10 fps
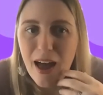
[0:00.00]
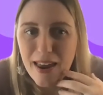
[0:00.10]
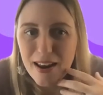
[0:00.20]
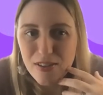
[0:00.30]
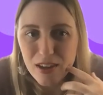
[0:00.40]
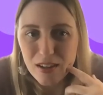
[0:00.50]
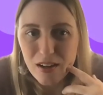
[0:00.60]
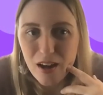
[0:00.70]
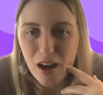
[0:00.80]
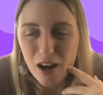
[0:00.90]
And I think
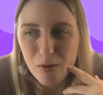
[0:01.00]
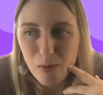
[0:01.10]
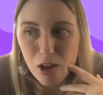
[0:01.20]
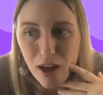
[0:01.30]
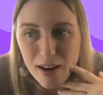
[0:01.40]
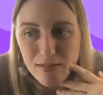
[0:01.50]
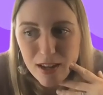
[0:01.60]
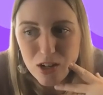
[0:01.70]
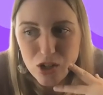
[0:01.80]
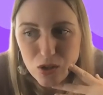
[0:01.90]
a lot of
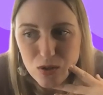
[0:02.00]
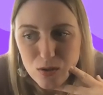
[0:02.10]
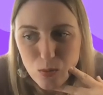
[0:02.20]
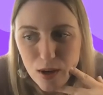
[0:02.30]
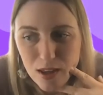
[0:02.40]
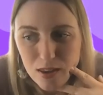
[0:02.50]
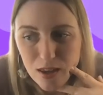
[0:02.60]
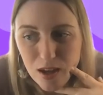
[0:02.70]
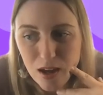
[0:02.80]
the issues with